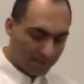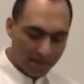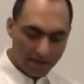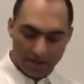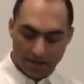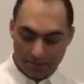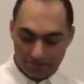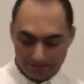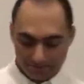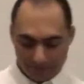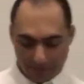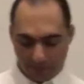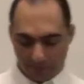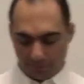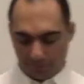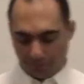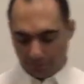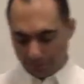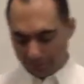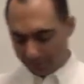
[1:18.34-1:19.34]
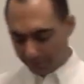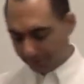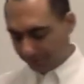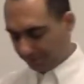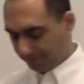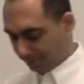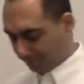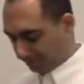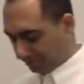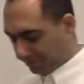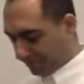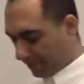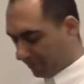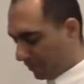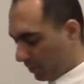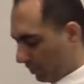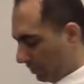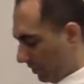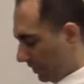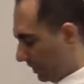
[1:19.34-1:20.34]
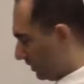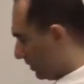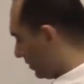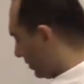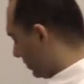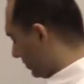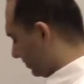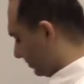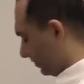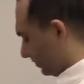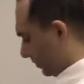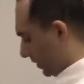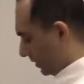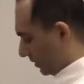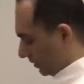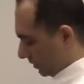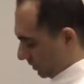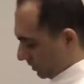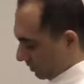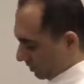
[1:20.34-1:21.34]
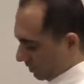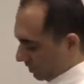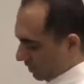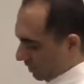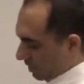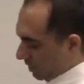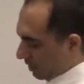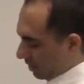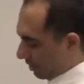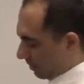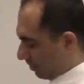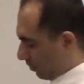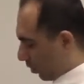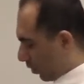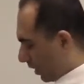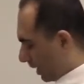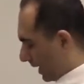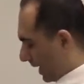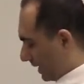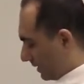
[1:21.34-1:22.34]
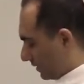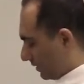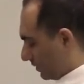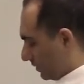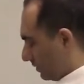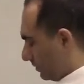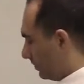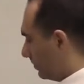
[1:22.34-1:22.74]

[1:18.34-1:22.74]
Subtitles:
I would put a few of these phrases here. More or less.